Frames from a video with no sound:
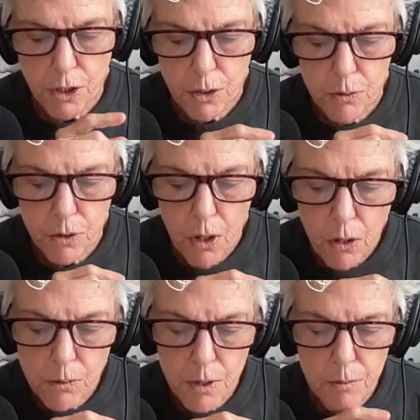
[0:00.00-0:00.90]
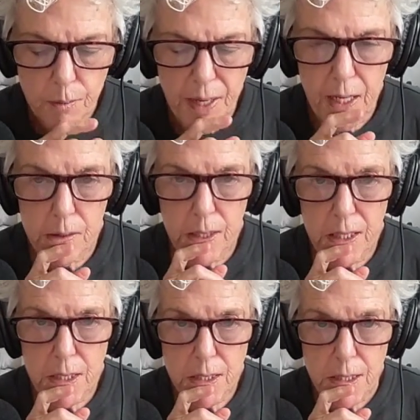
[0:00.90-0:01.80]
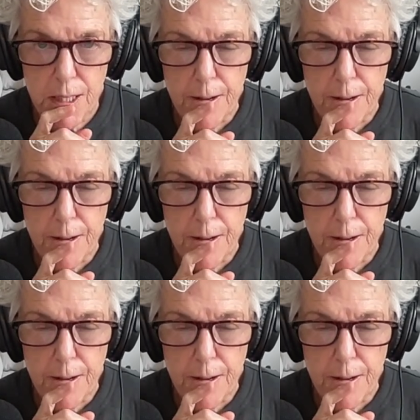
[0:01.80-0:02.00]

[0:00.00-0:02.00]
Stewart talked with him about is